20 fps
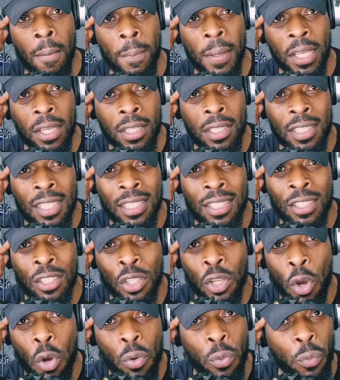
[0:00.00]
Because there's
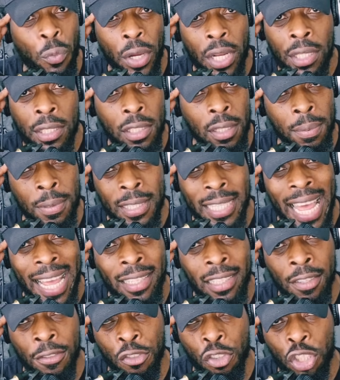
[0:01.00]
no real
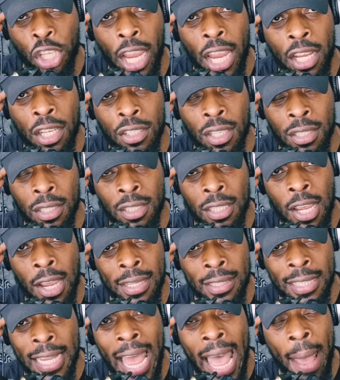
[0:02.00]
substantive change that's
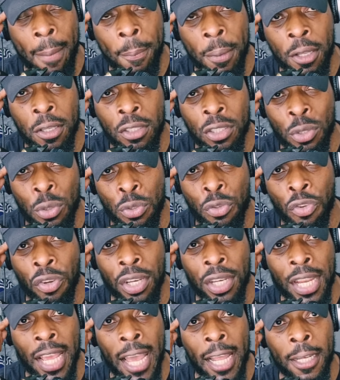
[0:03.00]
going to happen to
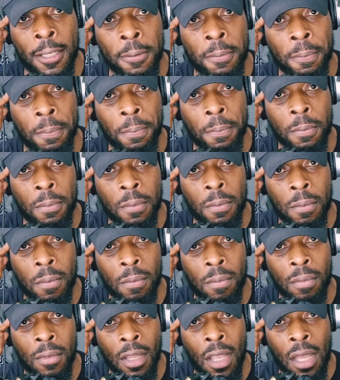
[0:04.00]
Trinidad.
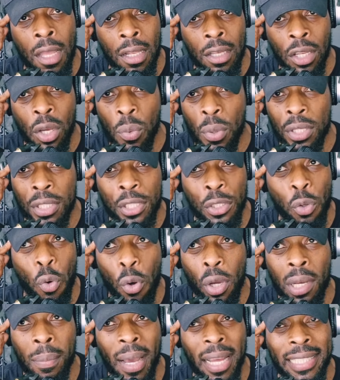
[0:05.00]
No one's
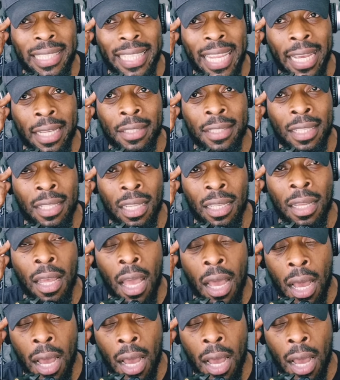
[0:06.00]
talking about taxing the